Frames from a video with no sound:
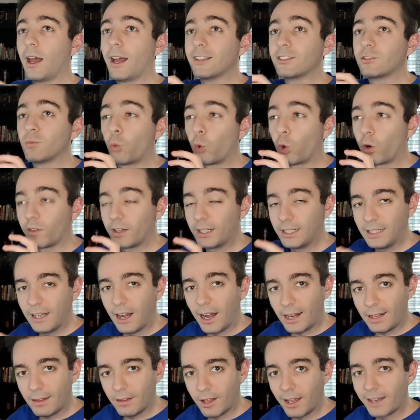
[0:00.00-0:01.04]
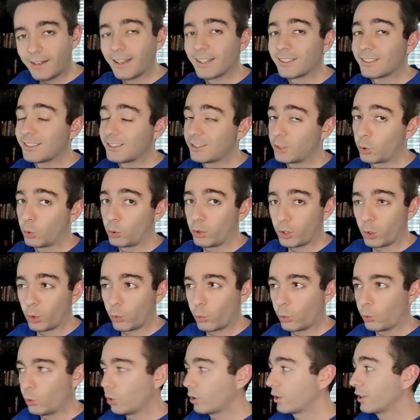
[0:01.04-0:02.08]
as more of a guideline, necessarily a
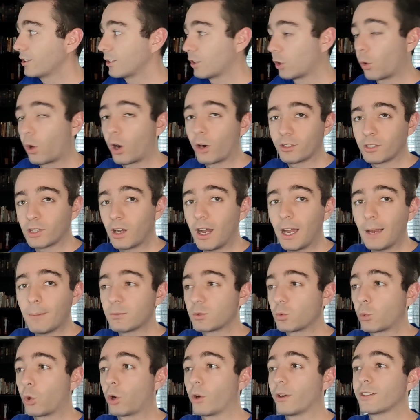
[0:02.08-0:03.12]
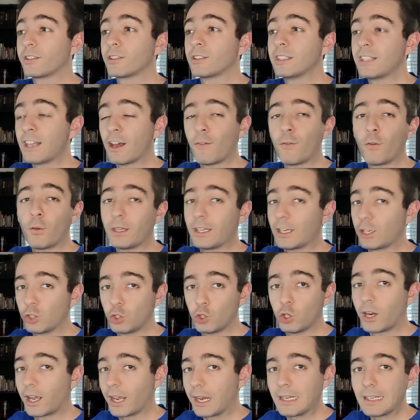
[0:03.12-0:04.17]
rule, because there are times where it's definitely a
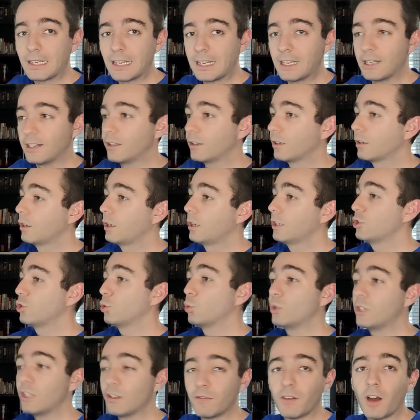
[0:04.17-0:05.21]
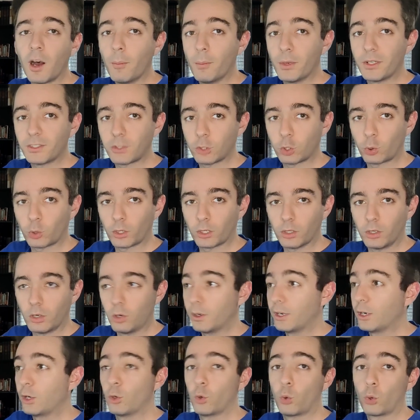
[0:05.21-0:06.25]
good idea to give up
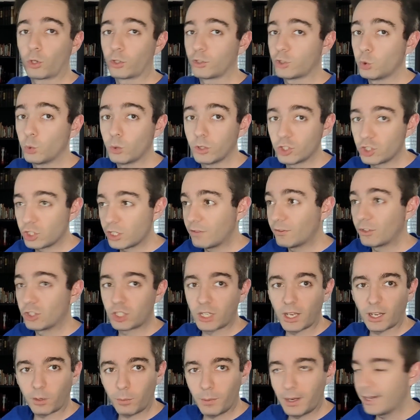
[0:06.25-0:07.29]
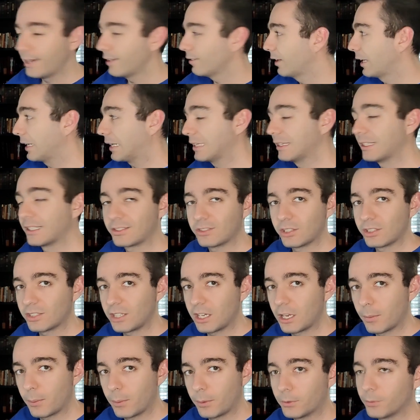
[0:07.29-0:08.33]
material in order to achieve a checkmate, like in this
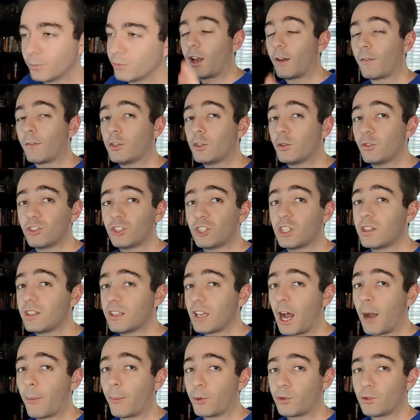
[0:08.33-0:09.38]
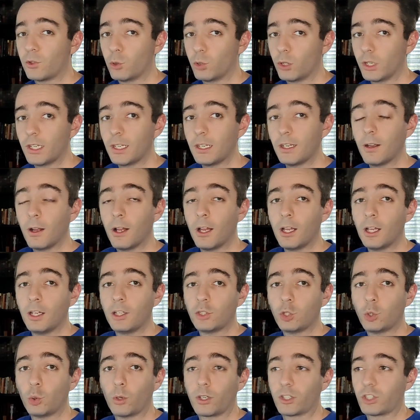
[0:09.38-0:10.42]
example. Whenever you see the opportunity
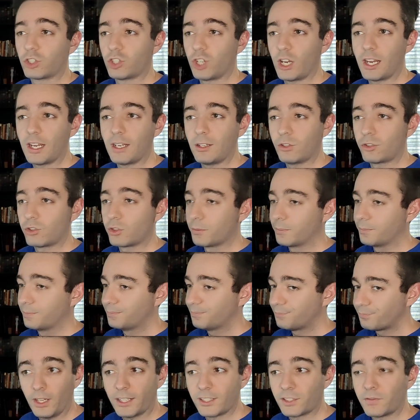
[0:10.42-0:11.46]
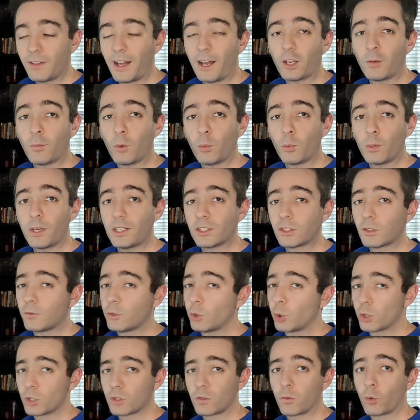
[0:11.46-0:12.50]
to exchange a less valuable piece
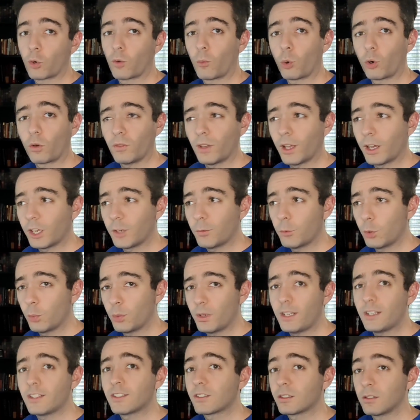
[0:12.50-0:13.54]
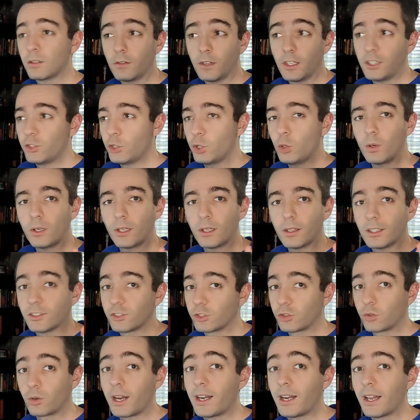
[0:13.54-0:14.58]
of yours for a more valuable piece, then do it.
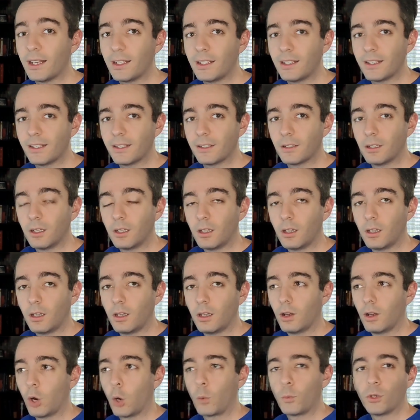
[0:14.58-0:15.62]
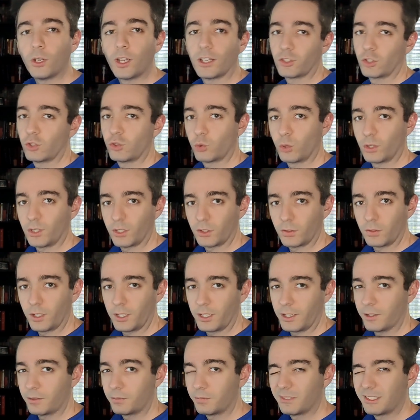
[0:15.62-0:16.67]
It's a great idea. Hope you guys enjoyed this
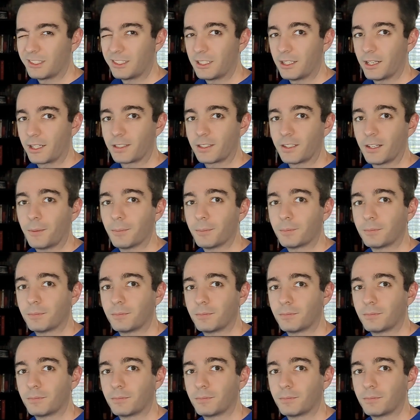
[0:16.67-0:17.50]
video. See you next time.